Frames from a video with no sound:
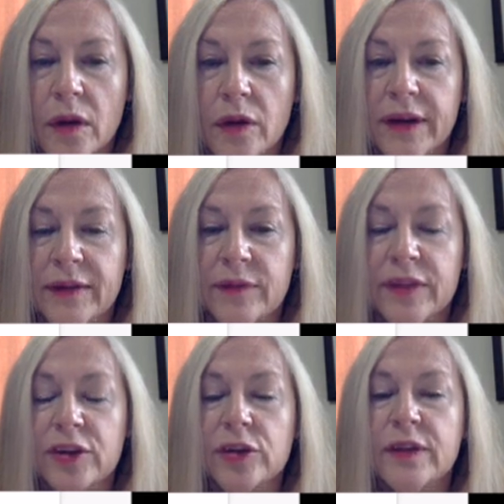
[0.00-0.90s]
Okay,
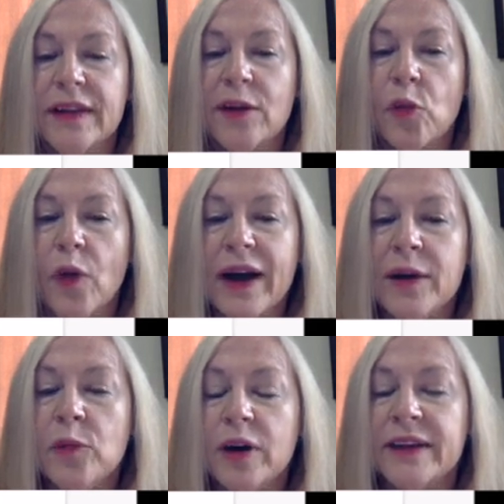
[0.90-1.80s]
there's
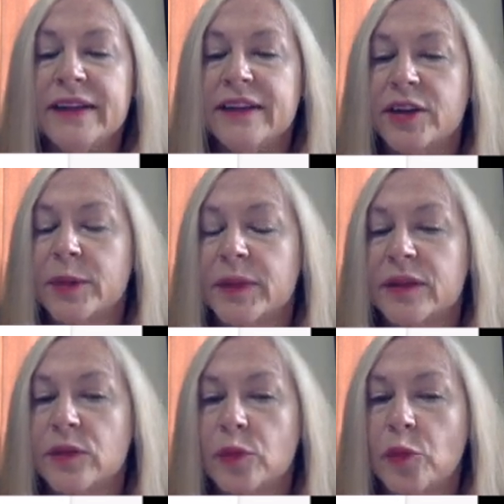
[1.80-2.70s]
Y1
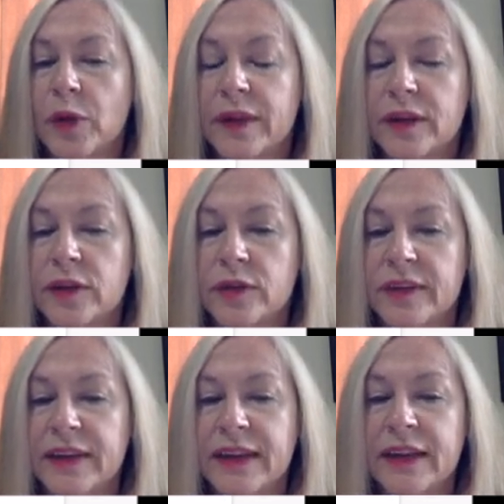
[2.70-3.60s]
determines whether you
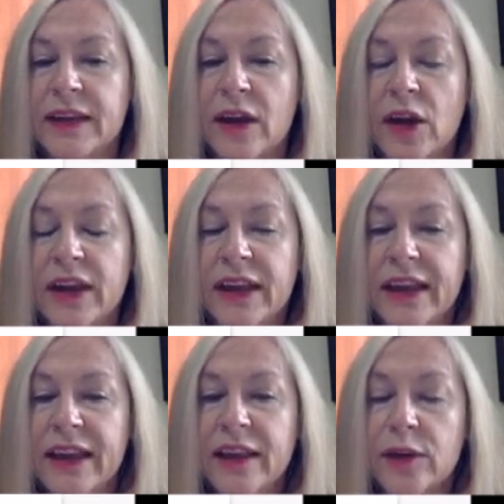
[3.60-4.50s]
see
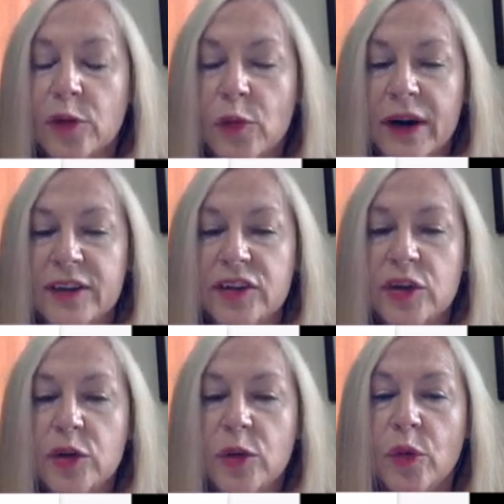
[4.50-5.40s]
either
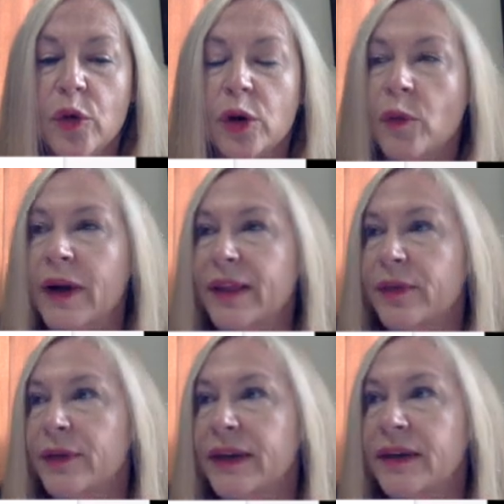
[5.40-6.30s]
Y2 or
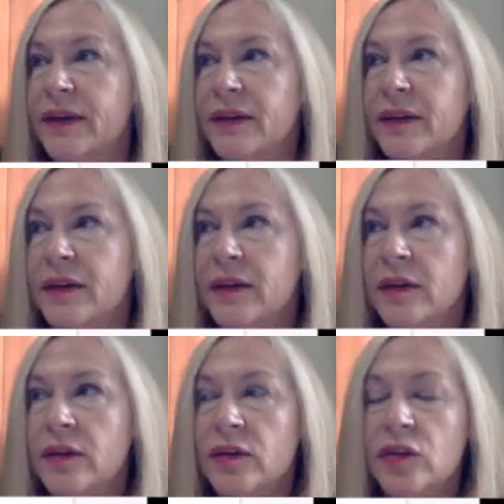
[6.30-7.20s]
Y3.
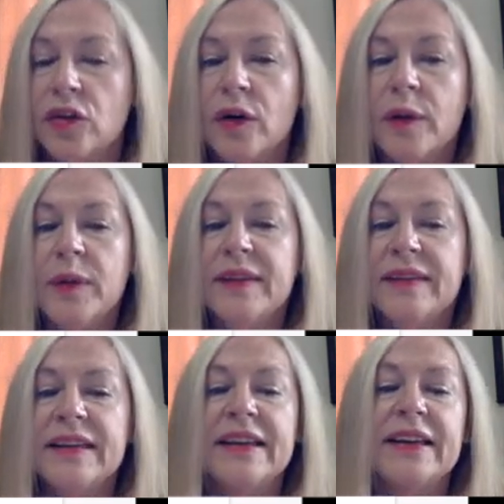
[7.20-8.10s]
So you always
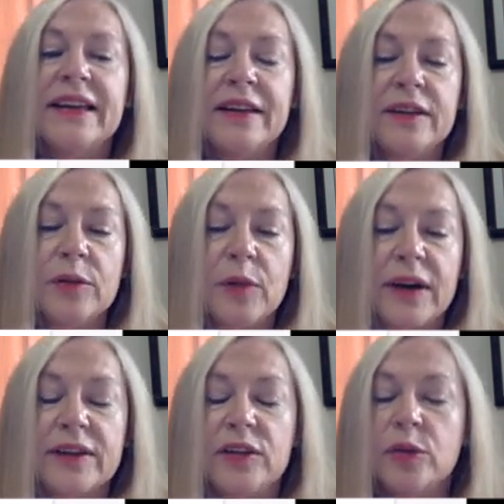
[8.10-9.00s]
see either
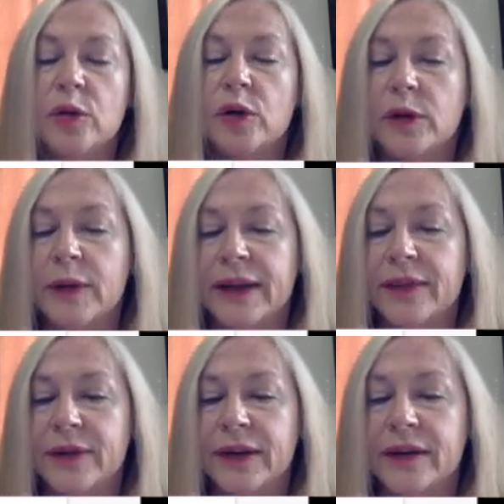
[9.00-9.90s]
Y2 or
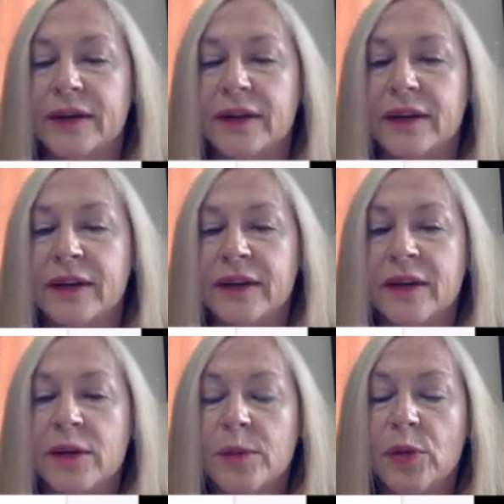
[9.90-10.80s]
Y3.
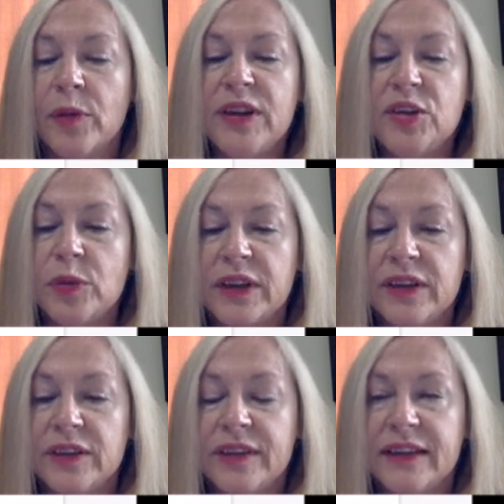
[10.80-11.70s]
But which one
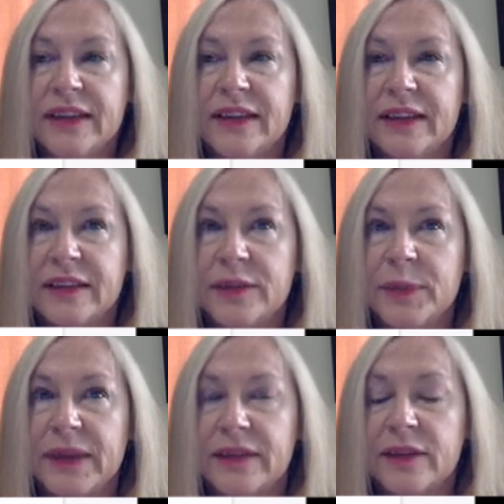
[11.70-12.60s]
you see is
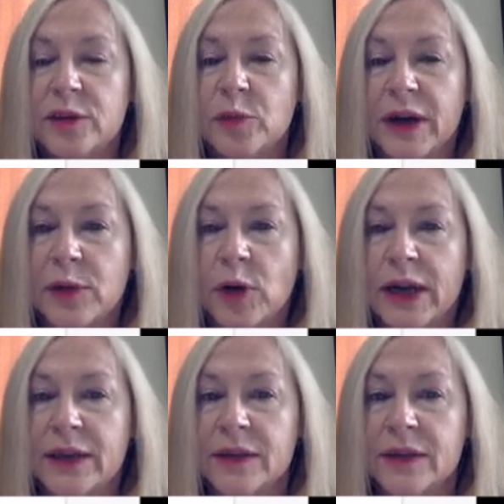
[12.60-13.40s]
based on Y1.